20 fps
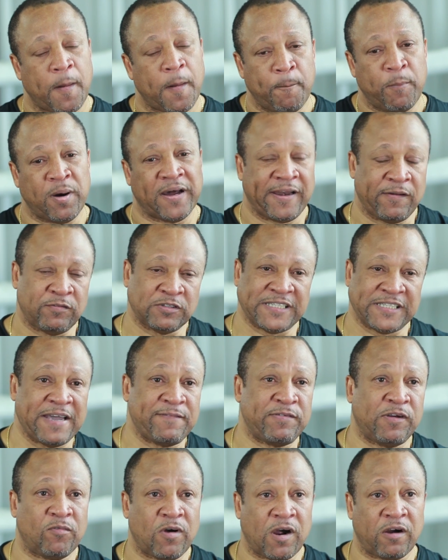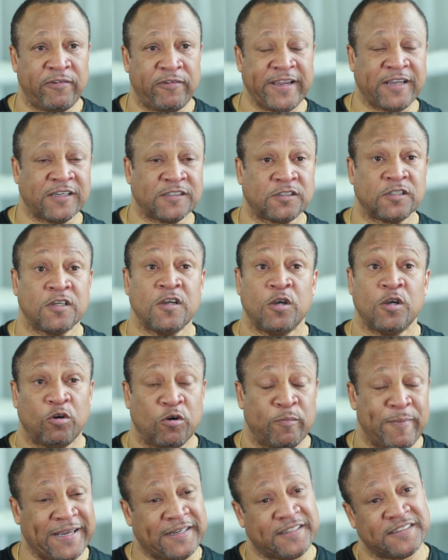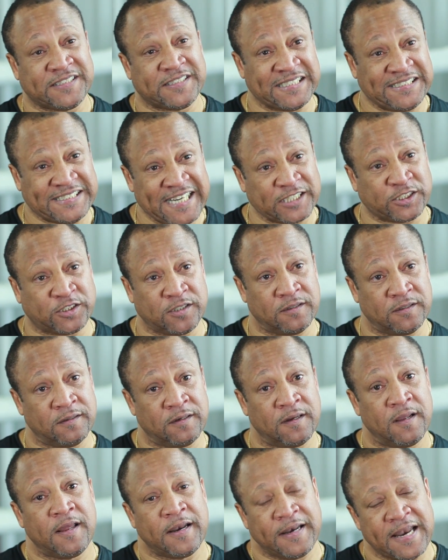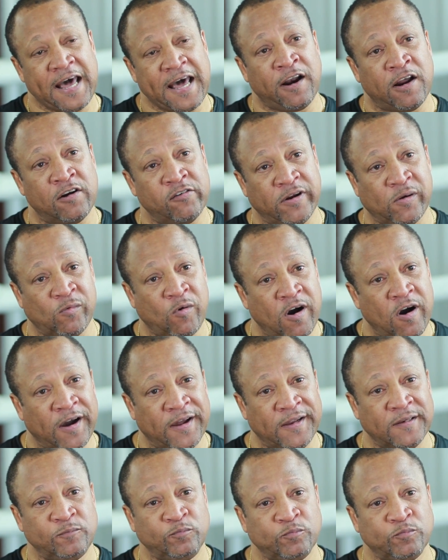But it was Evan Rodriguez who made the suggestion, not Andre Ward.